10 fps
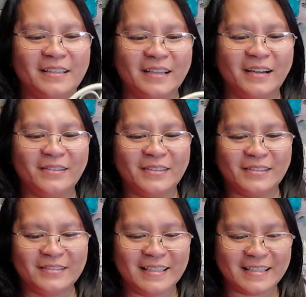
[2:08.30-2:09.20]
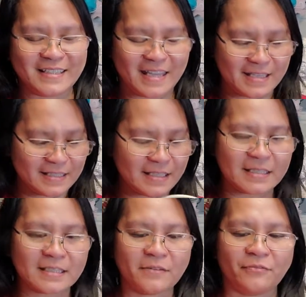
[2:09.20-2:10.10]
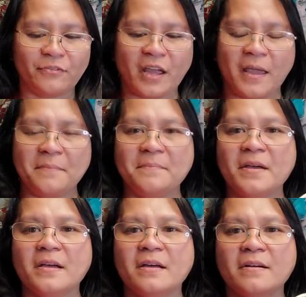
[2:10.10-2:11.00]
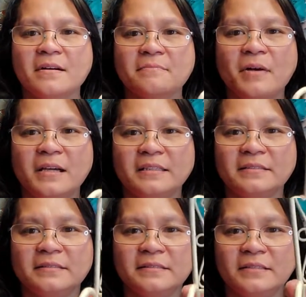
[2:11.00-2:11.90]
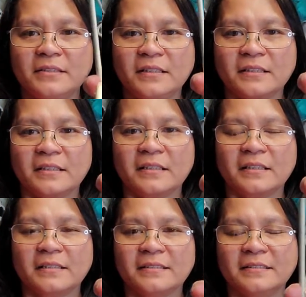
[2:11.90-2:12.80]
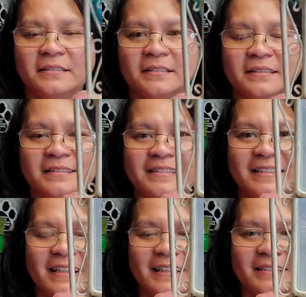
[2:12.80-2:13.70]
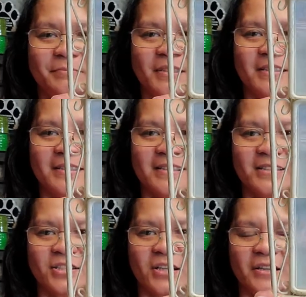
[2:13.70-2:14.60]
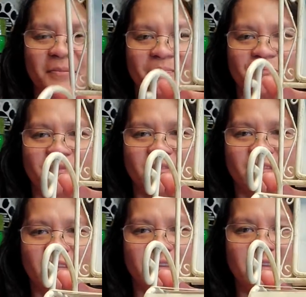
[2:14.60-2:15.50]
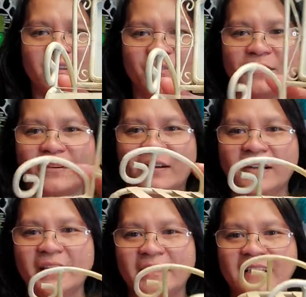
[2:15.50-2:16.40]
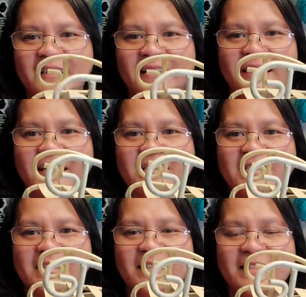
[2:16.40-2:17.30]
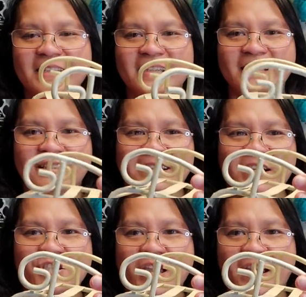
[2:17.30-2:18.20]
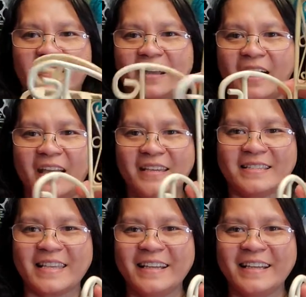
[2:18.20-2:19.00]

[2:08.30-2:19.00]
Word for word: how cute is this this is a frame but look it's like a vintage um decor it's a chair guys